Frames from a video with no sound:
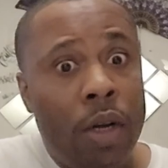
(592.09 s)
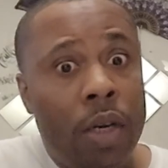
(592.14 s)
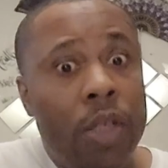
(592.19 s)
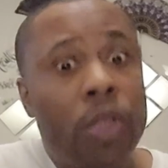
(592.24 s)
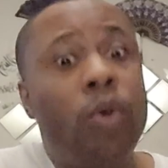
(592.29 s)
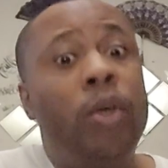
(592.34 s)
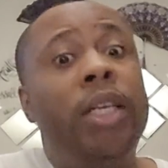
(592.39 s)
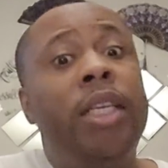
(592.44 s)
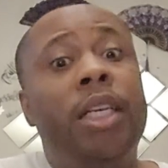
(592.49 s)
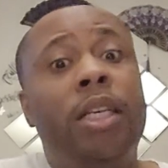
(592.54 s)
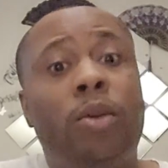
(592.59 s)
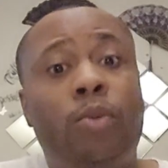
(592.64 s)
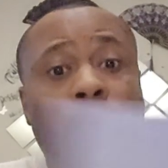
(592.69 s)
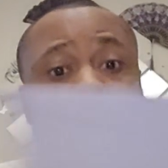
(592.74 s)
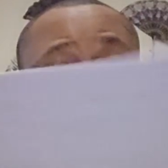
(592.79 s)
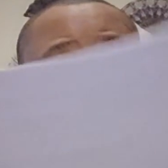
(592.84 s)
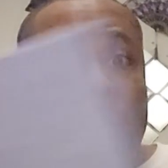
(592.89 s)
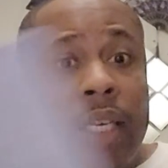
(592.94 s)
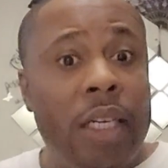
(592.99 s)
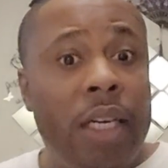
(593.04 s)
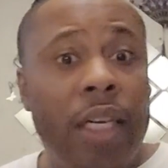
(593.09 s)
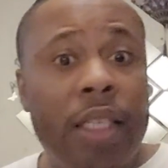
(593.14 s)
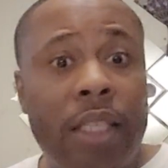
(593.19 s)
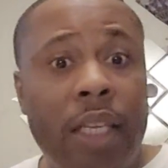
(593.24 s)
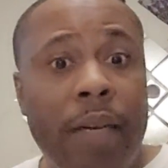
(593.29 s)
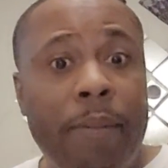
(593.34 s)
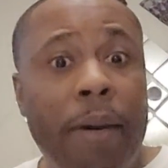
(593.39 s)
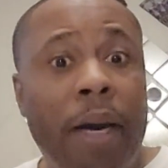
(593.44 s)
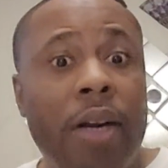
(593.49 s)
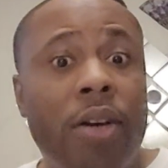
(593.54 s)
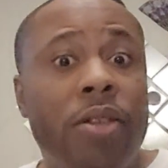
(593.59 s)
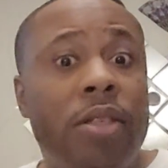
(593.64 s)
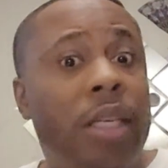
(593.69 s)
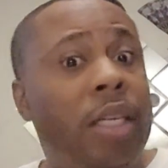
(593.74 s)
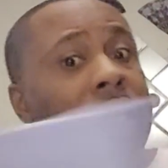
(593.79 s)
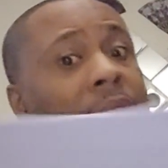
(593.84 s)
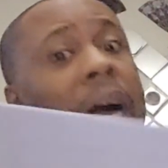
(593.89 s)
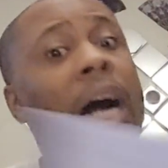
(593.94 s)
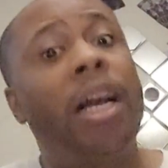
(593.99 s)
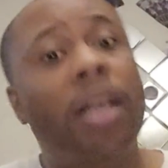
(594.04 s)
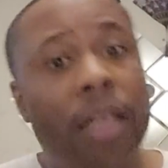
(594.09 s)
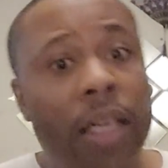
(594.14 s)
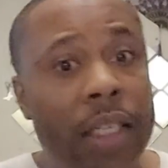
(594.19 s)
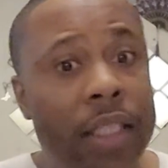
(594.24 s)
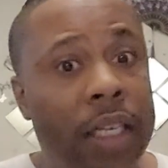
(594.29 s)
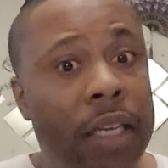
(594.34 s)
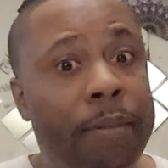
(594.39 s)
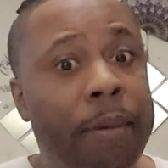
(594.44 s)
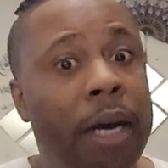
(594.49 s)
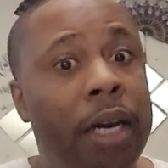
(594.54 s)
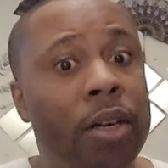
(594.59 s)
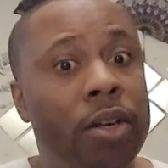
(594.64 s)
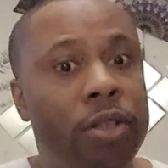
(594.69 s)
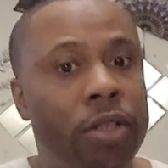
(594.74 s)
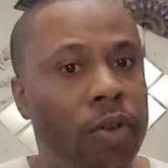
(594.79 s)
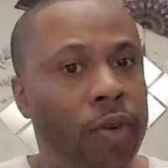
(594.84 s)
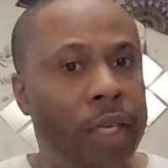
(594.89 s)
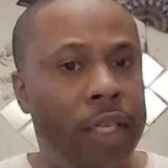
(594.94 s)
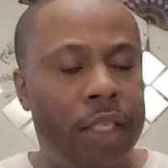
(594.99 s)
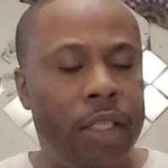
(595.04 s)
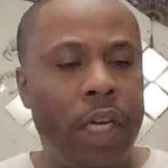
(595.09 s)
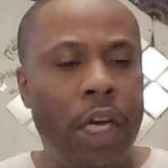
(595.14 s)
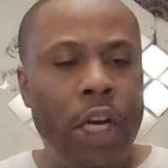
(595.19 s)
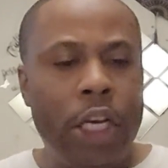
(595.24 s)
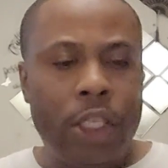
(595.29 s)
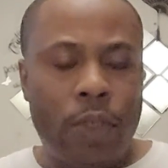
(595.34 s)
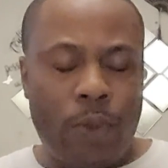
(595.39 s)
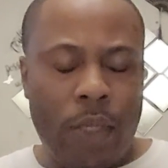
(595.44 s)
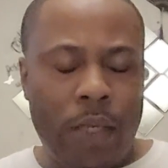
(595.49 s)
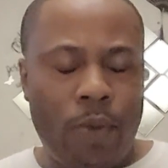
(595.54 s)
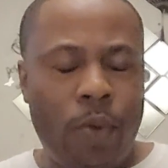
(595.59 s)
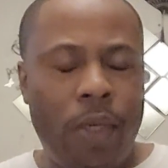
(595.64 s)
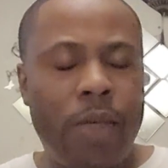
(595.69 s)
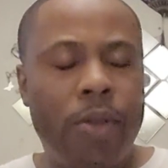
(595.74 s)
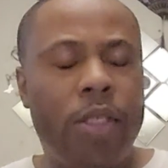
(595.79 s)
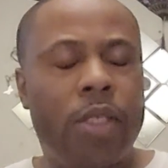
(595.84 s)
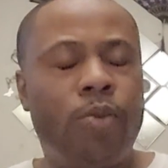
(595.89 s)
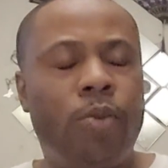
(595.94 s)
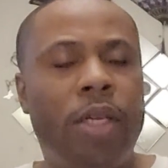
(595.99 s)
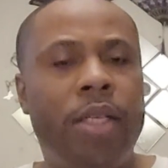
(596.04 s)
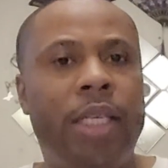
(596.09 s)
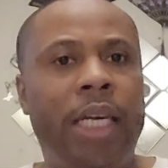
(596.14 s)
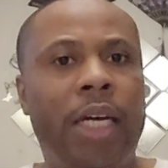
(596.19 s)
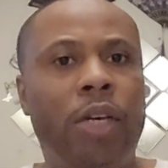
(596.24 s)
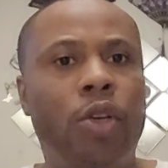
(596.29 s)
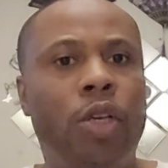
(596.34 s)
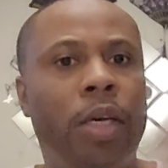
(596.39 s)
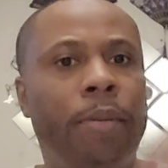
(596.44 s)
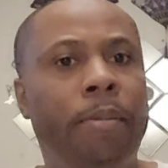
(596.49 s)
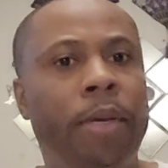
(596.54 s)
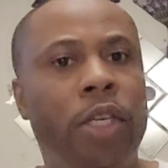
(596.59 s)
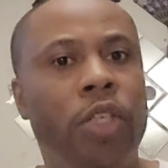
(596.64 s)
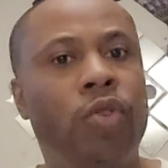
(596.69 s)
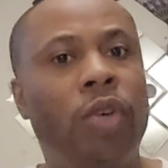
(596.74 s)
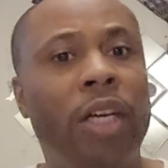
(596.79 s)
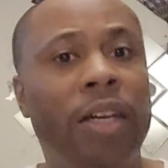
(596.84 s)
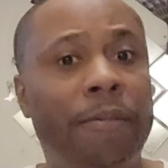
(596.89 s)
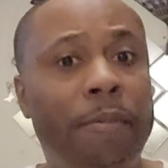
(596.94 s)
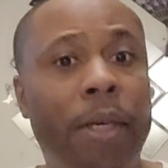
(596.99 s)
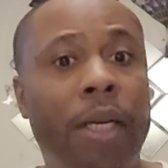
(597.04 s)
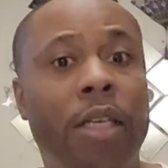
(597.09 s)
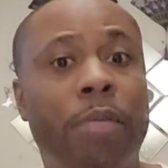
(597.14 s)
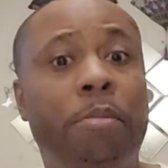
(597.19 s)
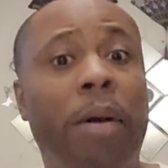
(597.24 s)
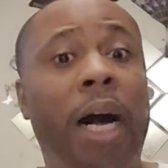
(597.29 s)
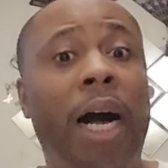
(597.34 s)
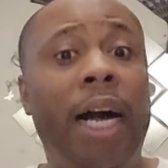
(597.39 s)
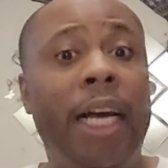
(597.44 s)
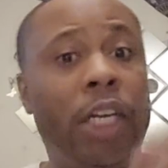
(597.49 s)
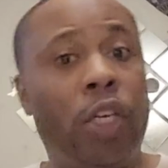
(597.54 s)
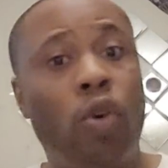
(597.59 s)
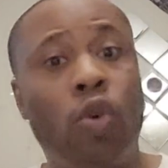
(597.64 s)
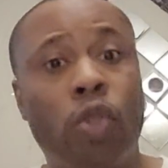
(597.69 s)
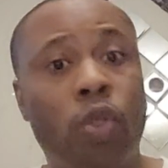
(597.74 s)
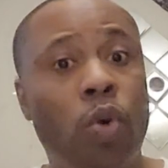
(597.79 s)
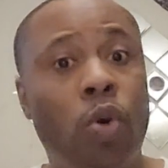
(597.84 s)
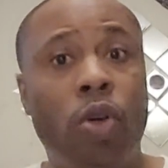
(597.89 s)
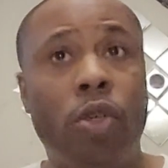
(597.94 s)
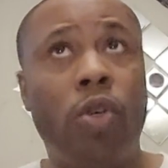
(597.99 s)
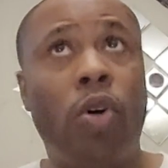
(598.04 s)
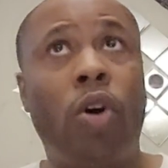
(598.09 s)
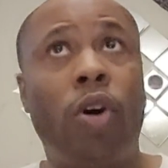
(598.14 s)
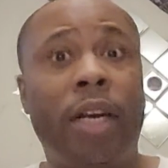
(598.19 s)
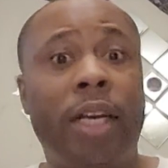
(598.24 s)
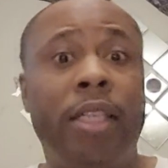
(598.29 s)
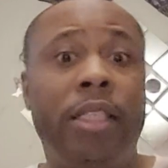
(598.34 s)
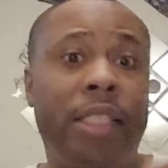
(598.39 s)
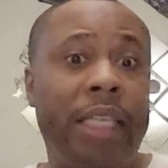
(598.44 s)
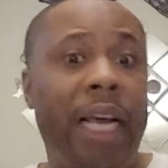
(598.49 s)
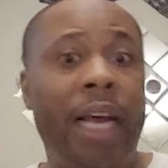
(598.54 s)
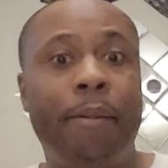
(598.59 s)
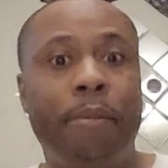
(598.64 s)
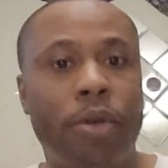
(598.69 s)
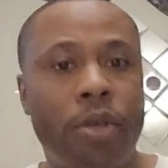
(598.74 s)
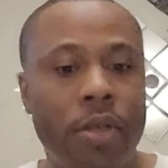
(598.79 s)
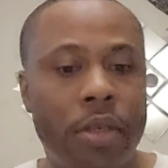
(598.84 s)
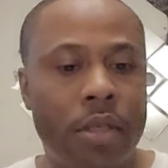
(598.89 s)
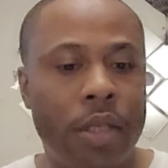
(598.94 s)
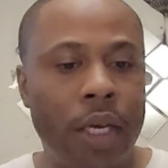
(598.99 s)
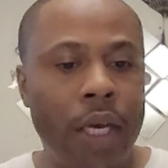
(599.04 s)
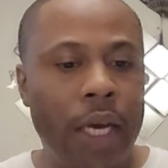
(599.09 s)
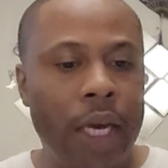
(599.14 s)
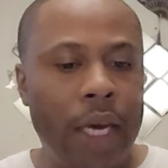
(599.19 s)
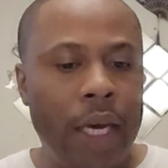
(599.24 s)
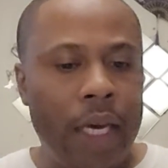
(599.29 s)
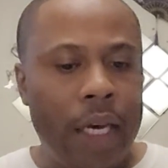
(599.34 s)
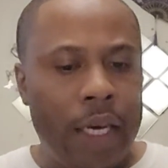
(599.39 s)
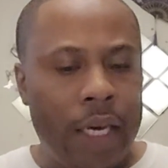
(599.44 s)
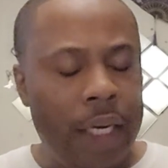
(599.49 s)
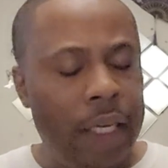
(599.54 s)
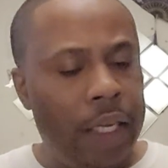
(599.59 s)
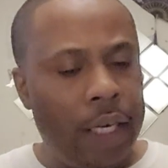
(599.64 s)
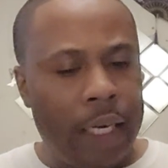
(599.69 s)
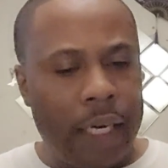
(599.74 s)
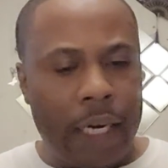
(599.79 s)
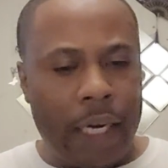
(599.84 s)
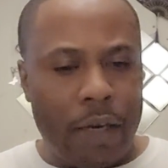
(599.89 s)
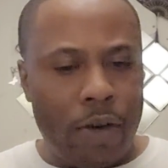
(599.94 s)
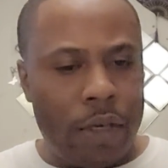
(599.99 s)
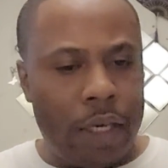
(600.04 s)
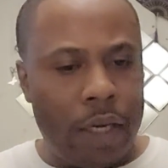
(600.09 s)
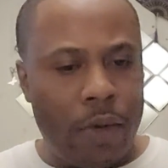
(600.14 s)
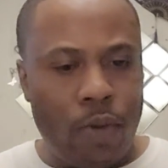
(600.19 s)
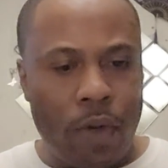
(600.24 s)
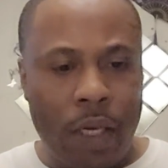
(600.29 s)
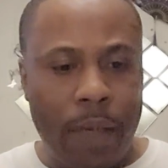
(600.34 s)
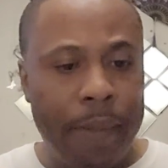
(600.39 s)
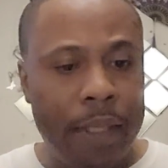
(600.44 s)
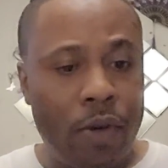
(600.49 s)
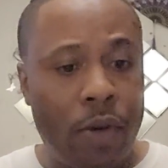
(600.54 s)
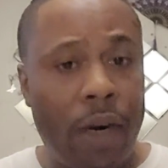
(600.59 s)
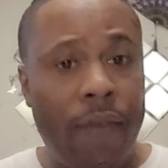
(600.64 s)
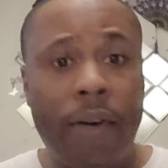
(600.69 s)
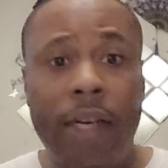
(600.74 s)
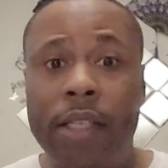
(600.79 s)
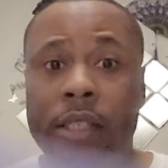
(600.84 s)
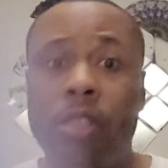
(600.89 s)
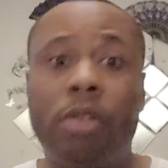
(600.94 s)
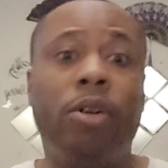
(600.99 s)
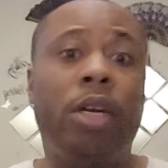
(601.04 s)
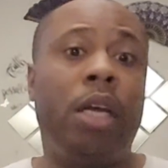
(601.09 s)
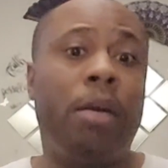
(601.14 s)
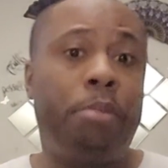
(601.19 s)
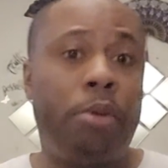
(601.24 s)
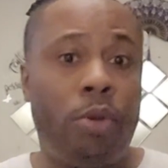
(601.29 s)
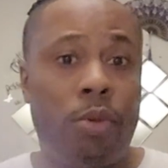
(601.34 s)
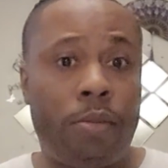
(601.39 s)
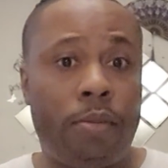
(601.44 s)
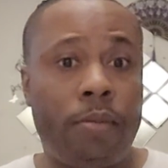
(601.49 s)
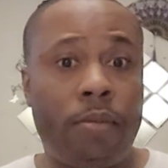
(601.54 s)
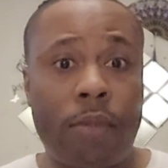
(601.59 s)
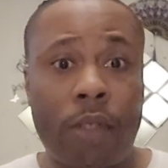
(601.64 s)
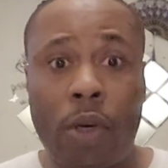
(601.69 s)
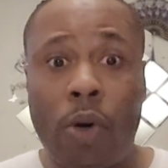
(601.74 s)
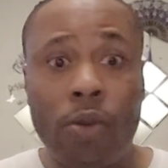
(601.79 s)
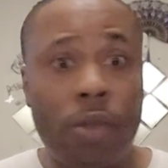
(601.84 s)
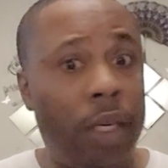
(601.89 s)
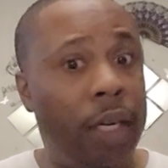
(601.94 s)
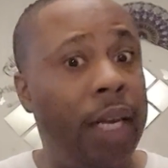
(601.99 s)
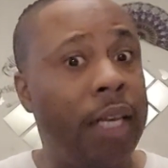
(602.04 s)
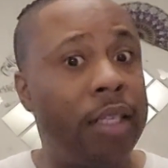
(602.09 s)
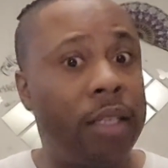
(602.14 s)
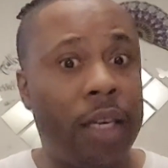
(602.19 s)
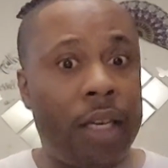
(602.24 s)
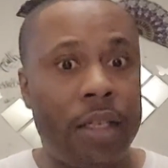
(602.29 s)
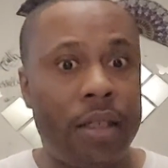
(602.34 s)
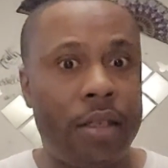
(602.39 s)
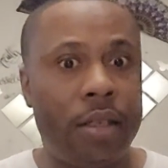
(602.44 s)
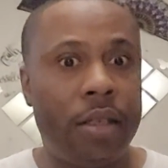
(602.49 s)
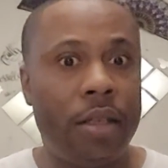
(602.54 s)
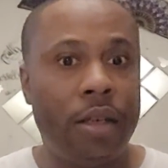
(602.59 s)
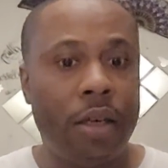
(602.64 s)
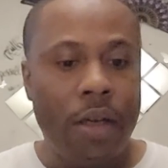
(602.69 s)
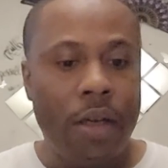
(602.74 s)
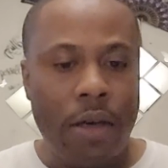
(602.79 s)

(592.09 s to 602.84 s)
So he dealing with in custody matters and out of custody matters. So when it's handled administrative, meaning behind closed doors or in chambers, he look at it like, okay, well, he meet the qualifications, okay, boom, on to the next case.